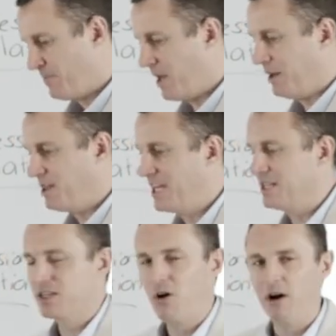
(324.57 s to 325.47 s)
And I think
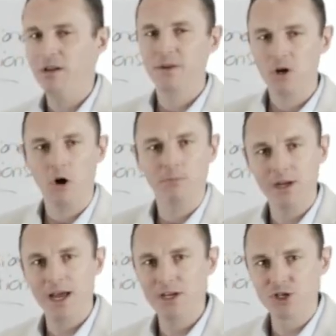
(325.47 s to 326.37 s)
it's kind of a
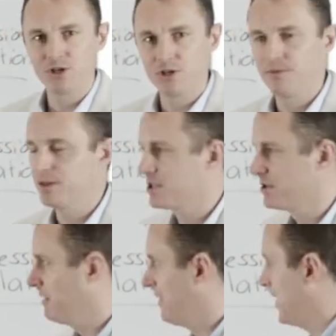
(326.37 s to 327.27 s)
combination of the
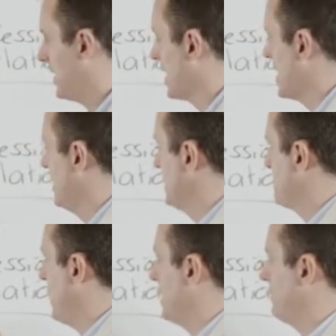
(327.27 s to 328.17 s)
two. I think as
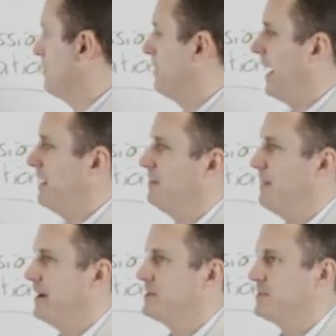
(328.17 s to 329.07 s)
part of your behavior
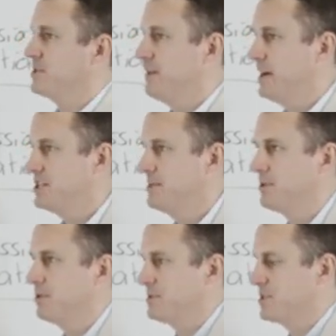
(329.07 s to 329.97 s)
management strategy,
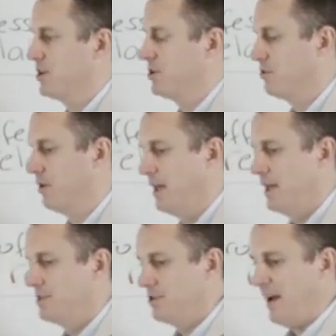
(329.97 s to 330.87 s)
but also your
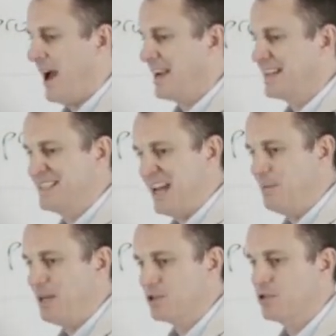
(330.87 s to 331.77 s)
sort of
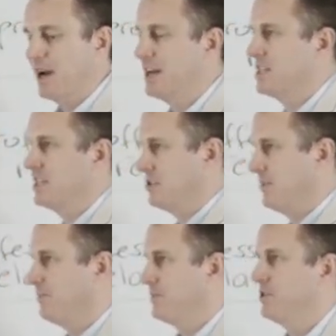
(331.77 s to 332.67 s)
academic strategy and
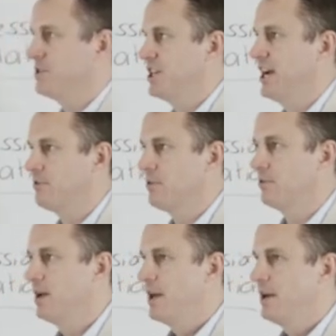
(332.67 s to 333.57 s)
your, your
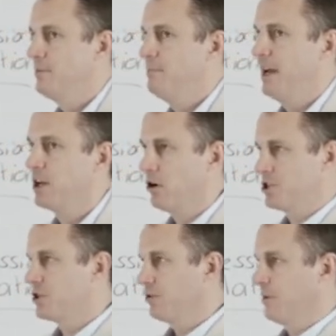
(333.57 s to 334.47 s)
general
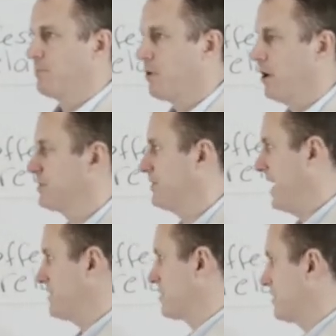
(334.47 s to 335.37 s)
pedagogical approach or
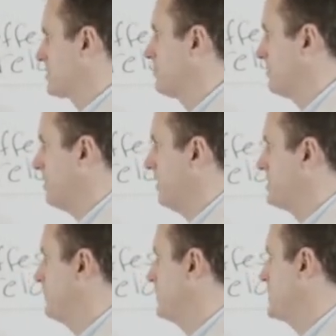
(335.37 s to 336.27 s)
andragogical
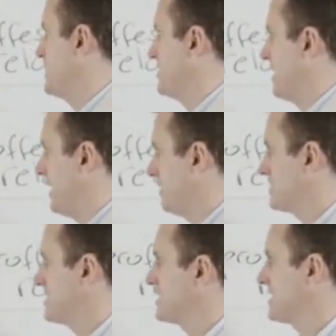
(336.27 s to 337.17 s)
approach if you're teaching
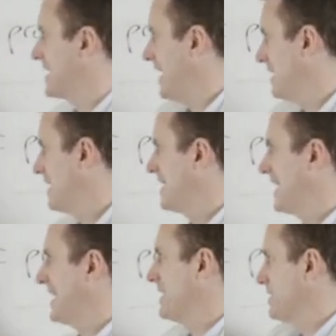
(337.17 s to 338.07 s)
adults is to get
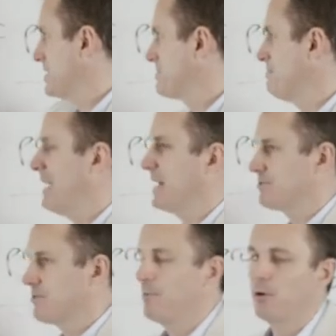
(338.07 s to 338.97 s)
in as
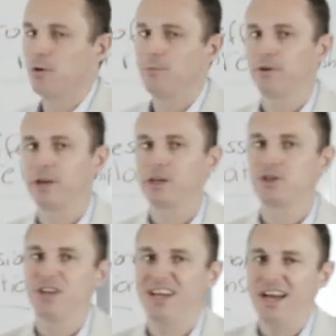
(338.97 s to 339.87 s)
much rapport building
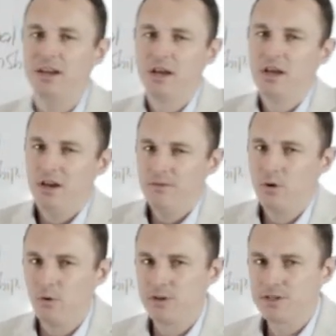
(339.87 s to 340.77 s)
as you can. Of
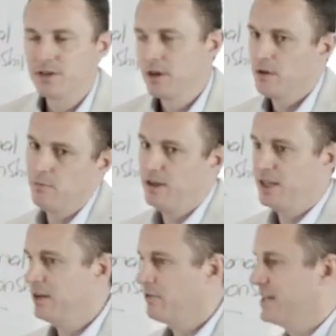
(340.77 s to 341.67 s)
course,
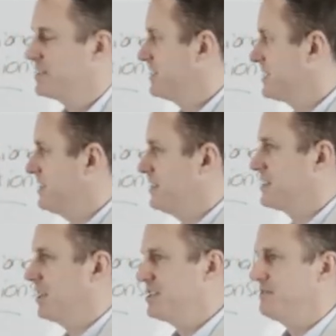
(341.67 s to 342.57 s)
within reasons. And
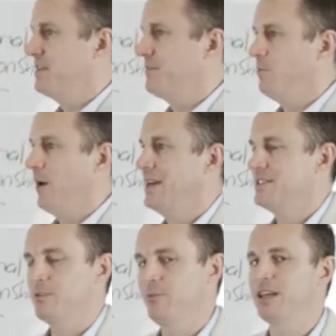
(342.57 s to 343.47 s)
there's lots of different
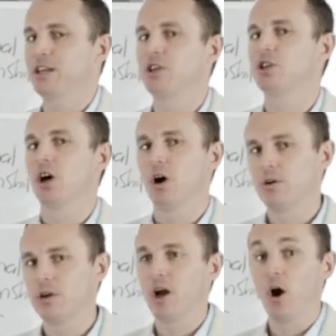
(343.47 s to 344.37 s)
ways that we can
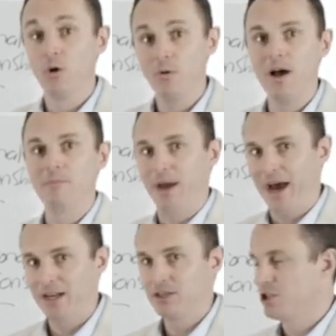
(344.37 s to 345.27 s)
do, go
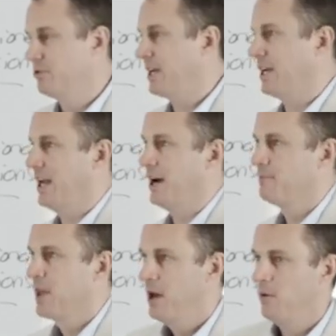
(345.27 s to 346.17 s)
about doing it. Now,
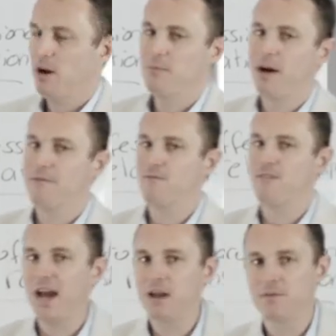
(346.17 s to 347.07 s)
one of my
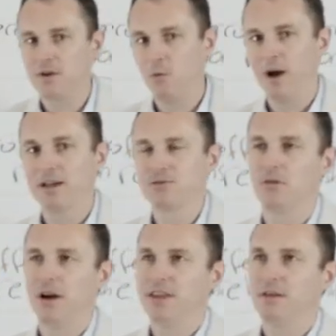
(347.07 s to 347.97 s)
favorite ways,
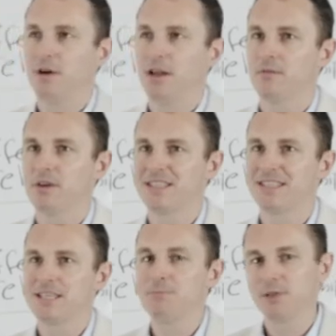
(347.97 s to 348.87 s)
or I think one of the
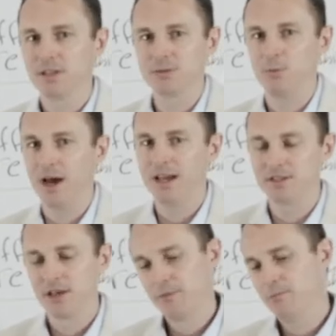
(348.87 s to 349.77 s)
most simplest
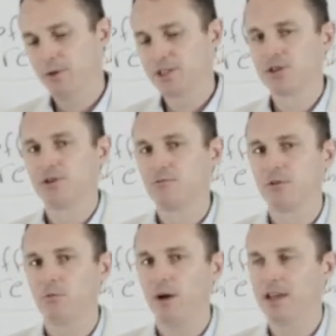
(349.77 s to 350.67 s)
ways, well, there's two
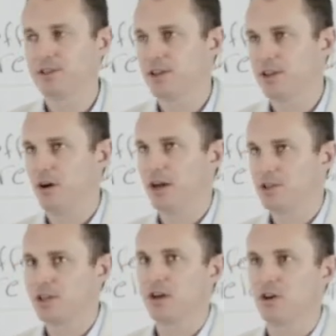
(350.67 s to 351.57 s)
real ways that I
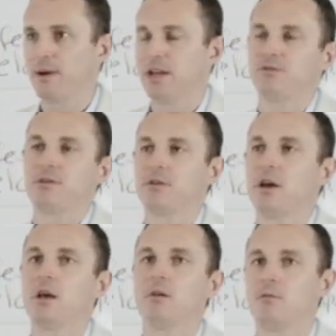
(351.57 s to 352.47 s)
usually go about doing
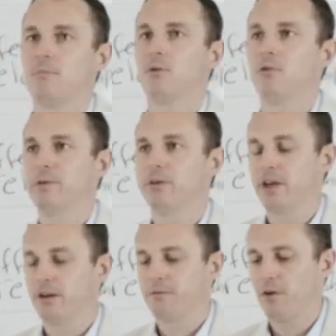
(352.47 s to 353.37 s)
rapport
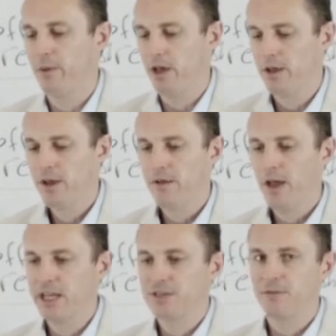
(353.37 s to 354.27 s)
building from a,
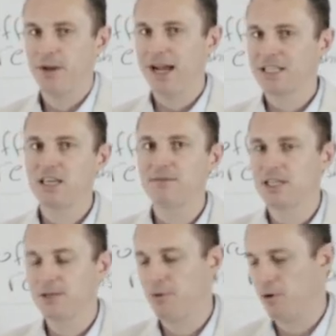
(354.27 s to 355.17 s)
I guess, from an
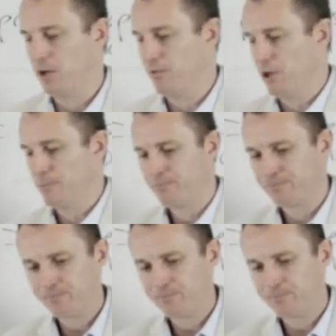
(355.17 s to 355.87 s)
activity point of view.